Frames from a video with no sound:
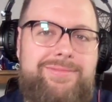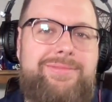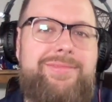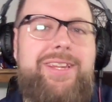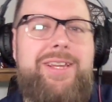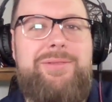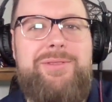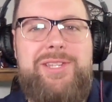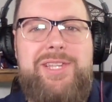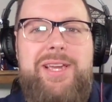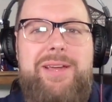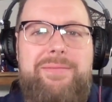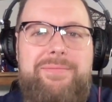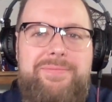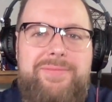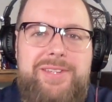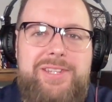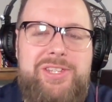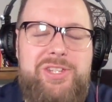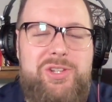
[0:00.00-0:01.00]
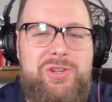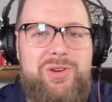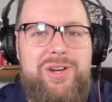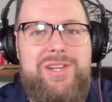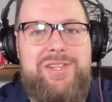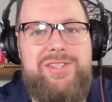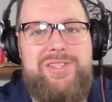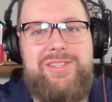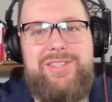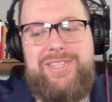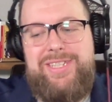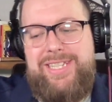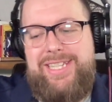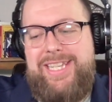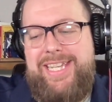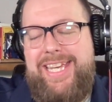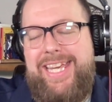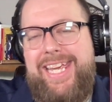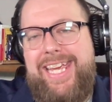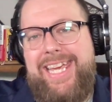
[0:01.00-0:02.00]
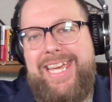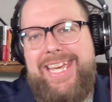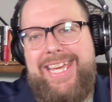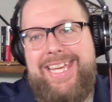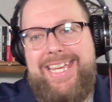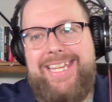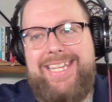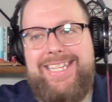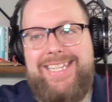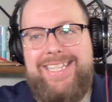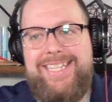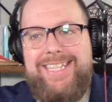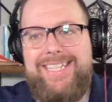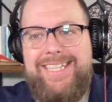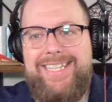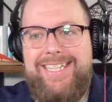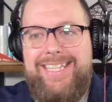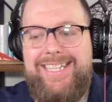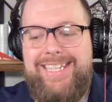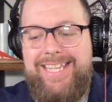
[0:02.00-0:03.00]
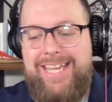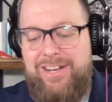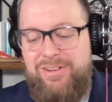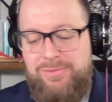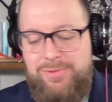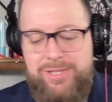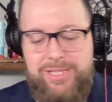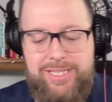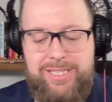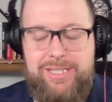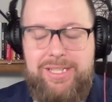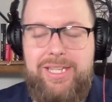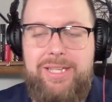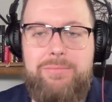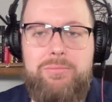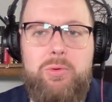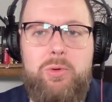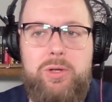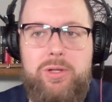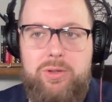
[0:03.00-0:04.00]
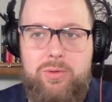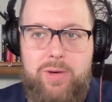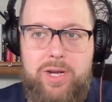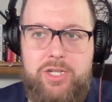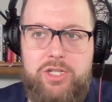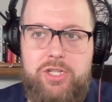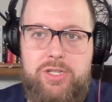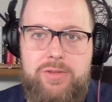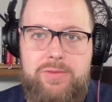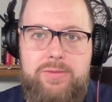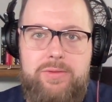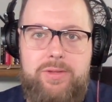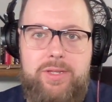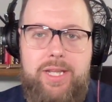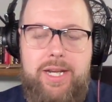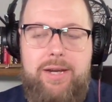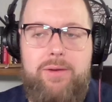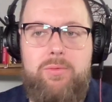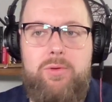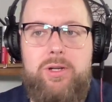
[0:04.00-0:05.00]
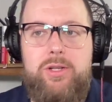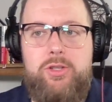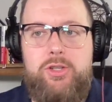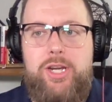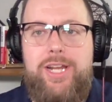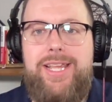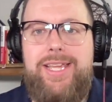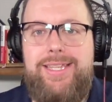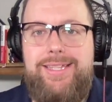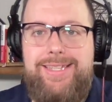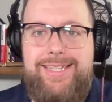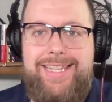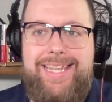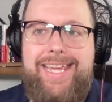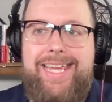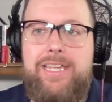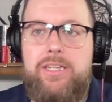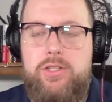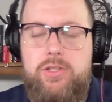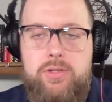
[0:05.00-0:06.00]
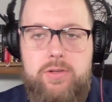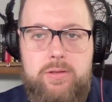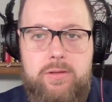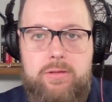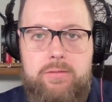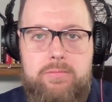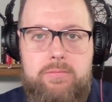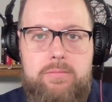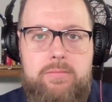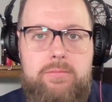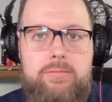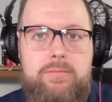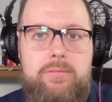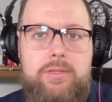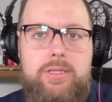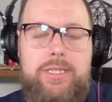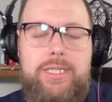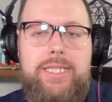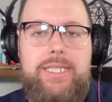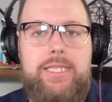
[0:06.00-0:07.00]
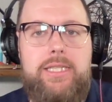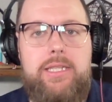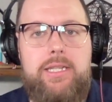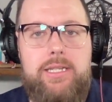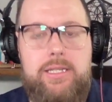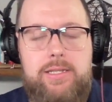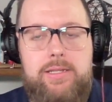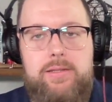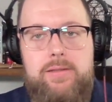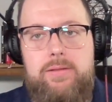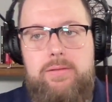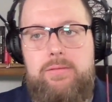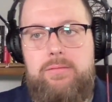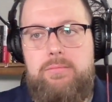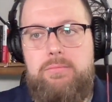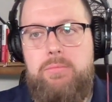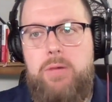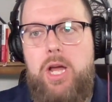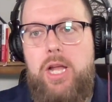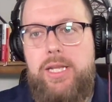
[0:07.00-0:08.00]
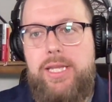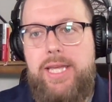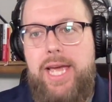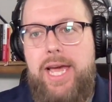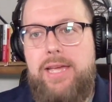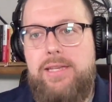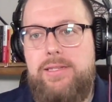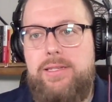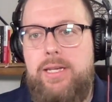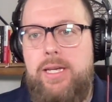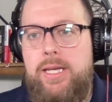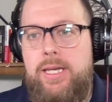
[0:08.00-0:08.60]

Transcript: Hey, what's up? This is Chris, and got a really important question that I want to try to answer in this podcast.